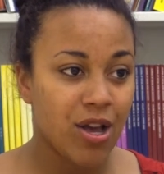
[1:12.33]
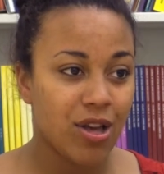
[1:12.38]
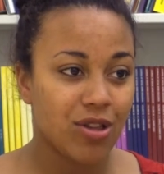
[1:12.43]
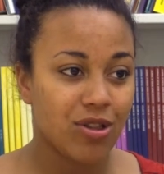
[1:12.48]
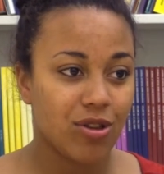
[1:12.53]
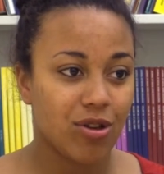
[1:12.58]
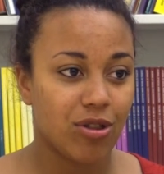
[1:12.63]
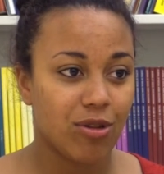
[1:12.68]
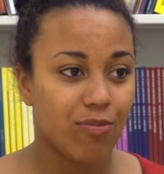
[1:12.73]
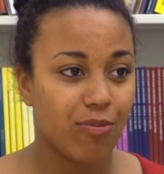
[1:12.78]

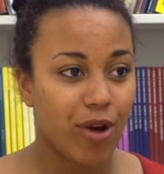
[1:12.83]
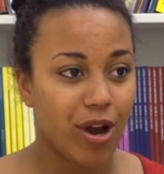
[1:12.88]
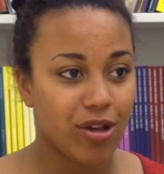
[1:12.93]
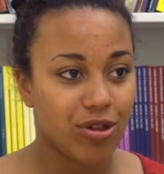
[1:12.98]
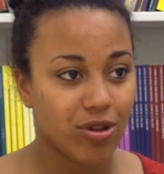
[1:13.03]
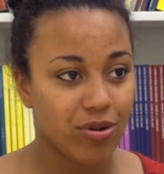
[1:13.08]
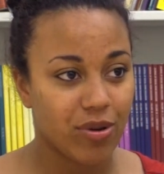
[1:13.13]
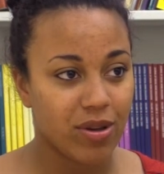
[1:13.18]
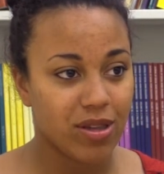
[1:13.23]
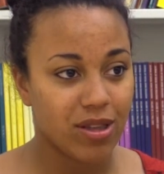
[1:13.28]
so the
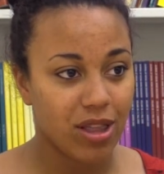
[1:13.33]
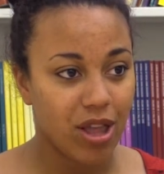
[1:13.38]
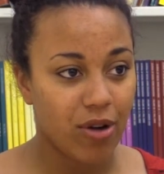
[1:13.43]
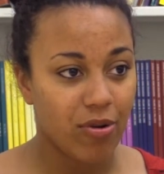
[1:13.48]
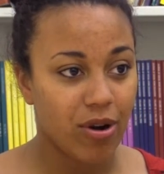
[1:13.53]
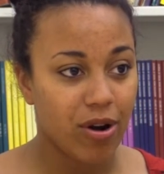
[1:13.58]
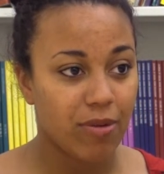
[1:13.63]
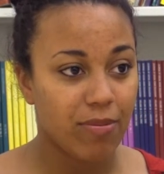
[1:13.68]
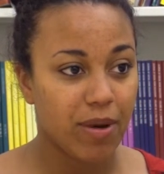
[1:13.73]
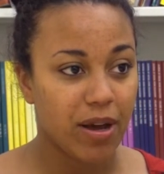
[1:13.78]
pressure is
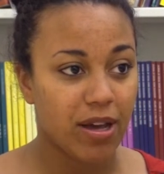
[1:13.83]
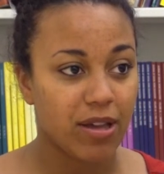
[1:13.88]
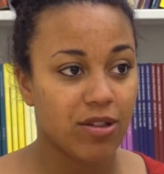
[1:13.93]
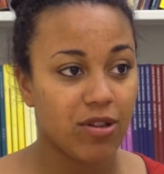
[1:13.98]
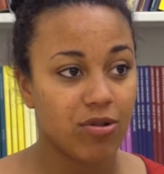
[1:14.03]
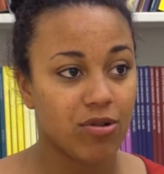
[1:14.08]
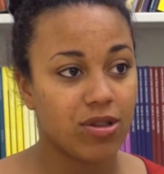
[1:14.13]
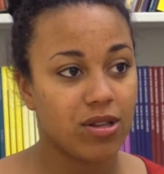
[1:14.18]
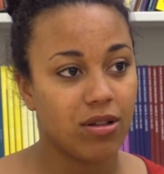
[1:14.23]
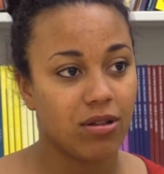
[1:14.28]
lower, but
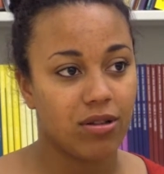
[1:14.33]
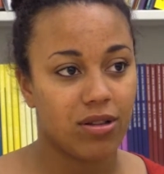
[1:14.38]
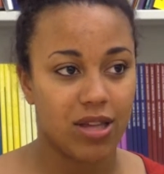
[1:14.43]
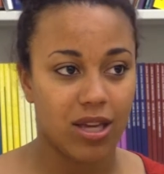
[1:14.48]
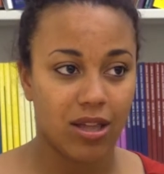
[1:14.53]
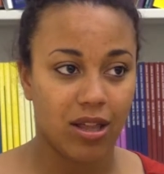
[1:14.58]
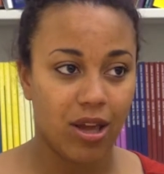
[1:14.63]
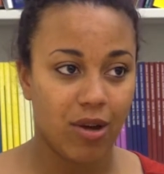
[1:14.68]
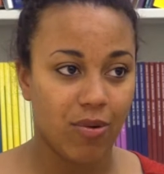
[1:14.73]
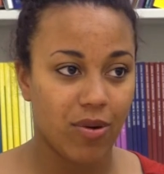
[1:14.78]
you're still
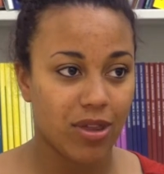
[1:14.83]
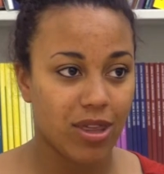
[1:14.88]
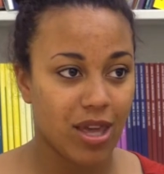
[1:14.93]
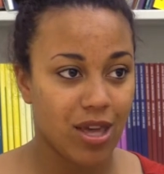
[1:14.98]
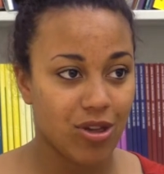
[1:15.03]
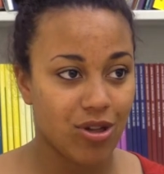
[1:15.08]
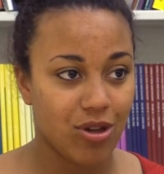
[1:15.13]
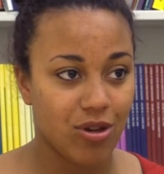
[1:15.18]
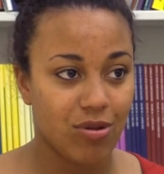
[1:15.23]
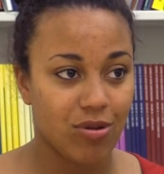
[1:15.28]
dealing with
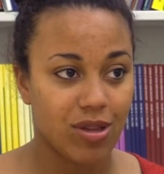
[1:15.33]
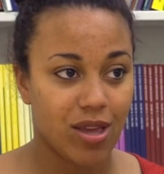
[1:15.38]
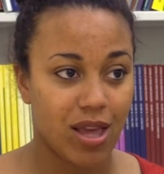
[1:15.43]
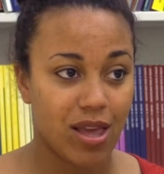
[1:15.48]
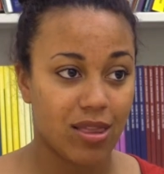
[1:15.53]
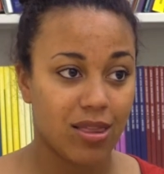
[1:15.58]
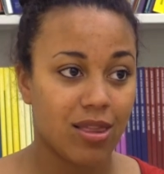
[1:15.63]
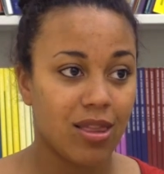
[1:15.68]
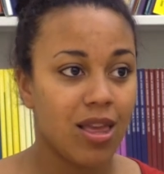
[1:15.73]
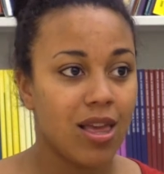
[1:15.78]
issues
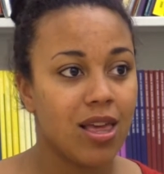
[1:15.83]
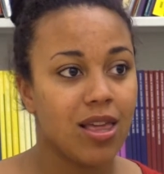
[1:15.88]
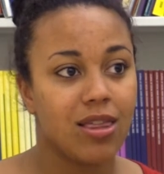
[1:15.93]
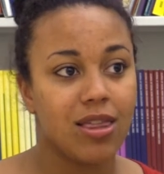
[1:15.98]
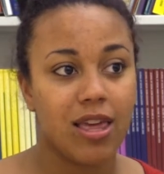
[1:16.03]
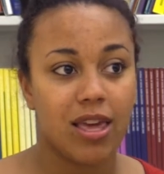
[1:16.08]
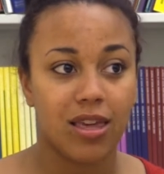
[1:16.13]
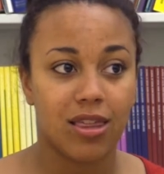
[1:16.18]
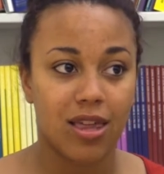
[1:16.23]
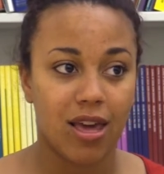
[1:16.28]
that
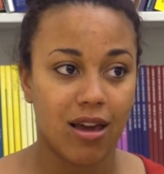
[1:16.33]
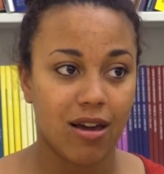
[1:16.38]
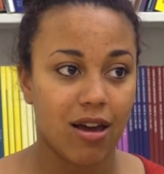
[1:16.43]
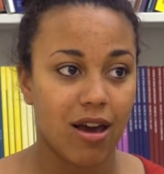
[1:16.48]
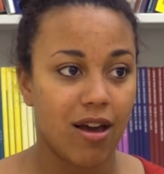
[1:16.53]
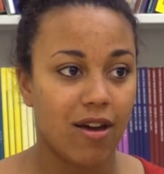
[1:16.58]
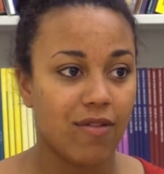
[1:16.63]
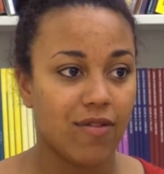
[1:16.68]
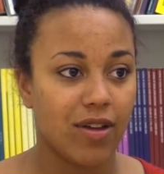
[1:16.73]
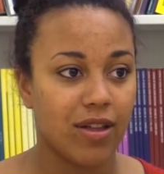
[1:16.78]
they think
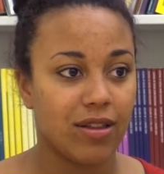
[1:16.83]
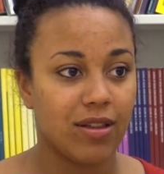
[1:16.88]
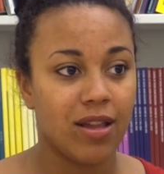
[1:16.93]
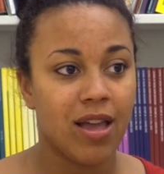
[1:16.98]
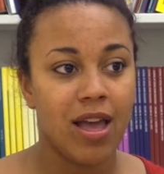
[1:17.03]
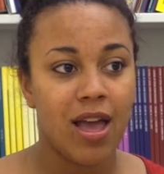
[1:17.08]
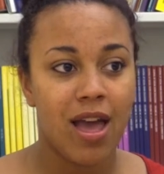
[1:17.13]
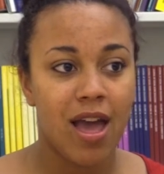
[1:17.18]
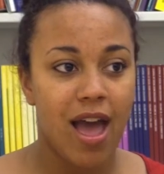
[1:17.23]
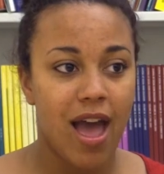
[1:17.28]
of, and
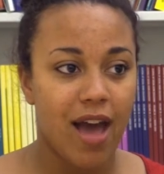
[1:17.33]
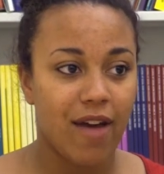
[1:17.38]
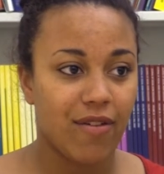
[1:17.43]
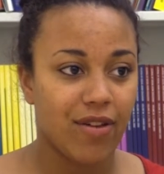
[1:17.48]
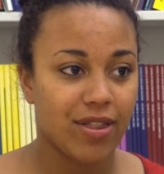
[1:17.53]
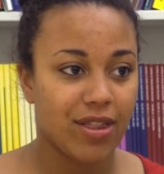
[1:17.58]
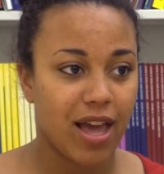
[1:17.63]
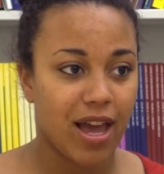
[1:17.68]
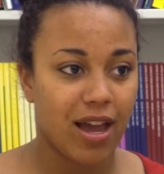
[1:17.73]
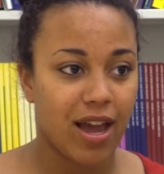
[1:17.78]

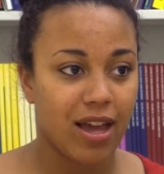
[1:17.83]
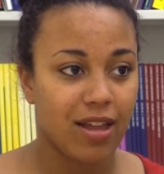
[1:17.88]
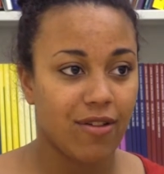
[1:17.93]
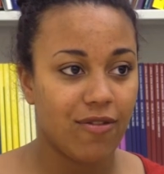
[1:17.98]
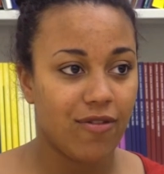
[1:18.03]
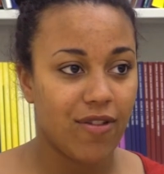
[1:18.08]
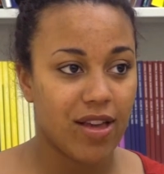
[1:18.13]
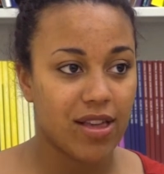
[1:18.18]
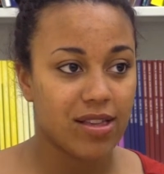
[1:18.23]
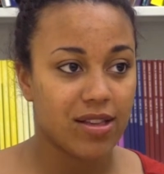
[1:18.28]
having that kind
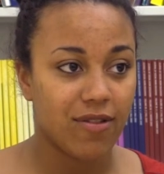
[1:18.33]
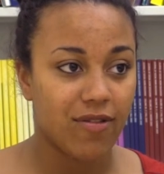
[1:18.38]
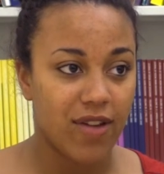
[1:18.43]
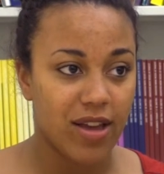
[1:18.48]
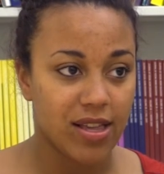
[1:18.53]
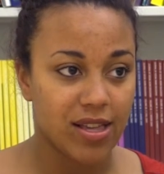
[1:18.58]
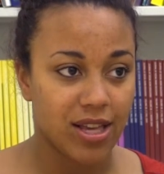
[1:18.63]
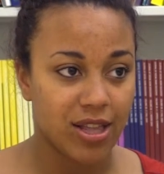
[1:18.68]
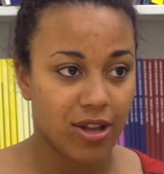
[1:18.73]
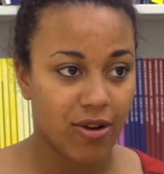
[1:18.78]
of
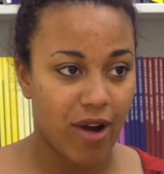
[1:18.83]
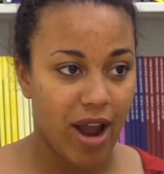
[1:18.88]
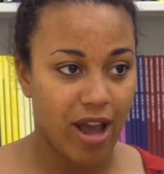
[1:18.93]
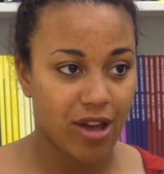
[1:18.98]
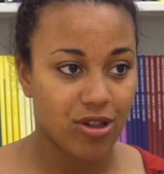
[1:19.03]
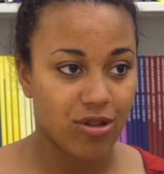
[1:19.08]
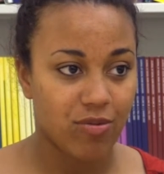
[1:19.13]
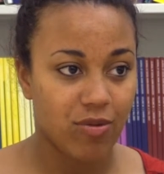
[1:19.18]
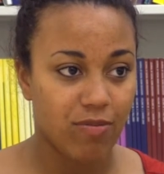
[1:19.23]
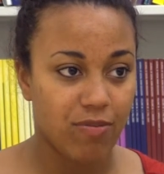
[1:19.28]
face-to-face
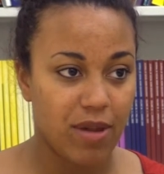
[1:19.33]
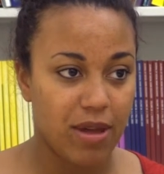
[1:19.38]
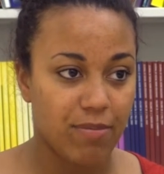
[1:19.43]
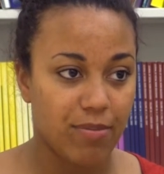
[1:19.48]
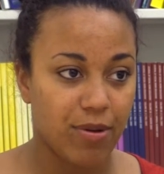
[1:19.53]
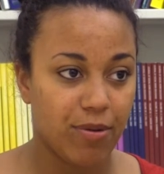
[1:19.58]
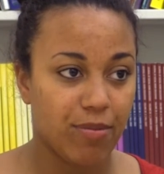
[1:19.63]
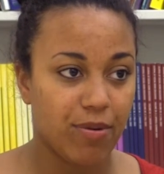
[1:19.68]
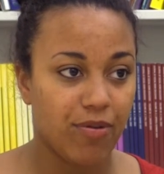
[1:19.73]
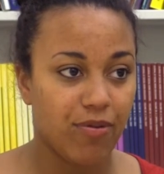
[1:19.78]
interaction with
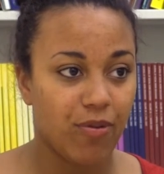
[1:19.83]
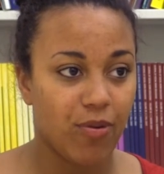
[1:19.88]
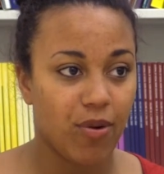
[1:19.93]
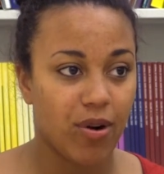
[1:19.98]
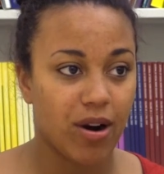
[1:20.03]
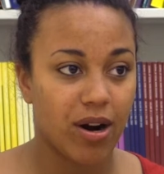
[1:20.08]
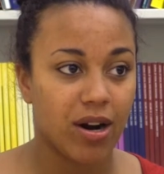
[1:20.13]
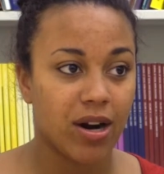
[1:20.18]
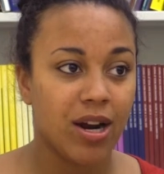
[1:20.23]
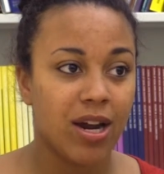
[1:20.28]
people
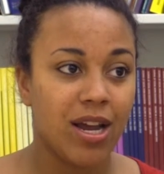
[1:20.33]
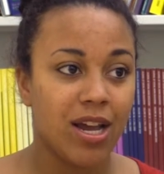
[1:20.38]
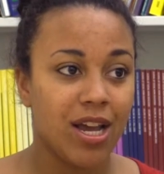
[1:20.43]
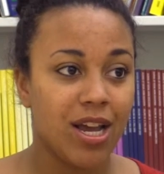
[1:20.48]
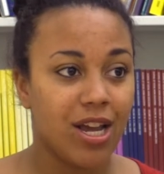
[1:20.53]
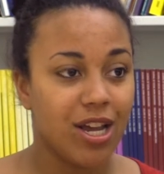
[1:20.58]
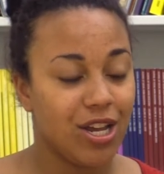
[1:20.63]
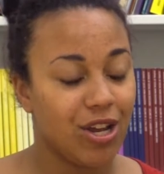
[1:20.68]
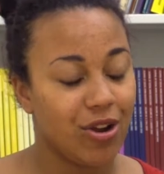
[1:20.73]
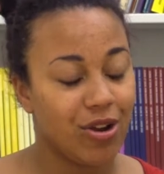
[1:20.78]
before
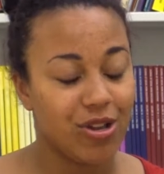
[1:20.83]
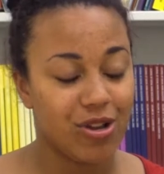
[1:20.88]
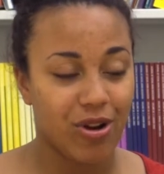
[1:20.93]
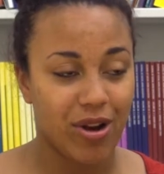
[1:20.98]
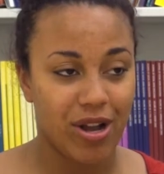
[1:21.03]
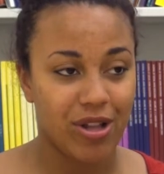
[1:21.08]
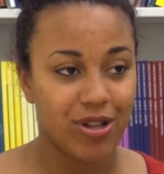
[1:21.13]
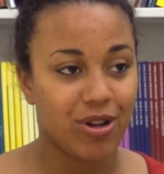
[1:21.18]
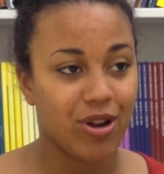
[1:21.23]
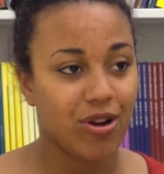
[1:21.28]
you're in
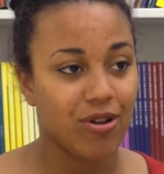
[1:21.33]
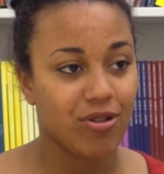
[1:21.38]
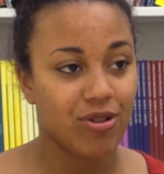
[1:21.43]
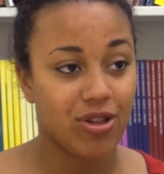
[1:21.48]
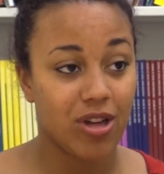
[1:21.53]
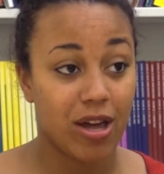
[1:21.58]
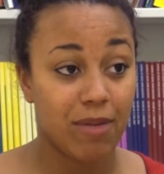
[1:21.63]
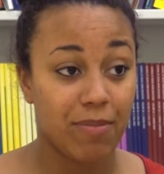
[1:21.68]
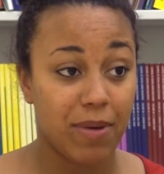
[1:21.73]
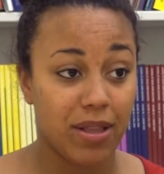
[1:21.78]
your
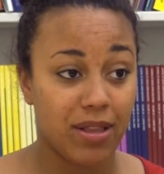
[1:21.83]
internship.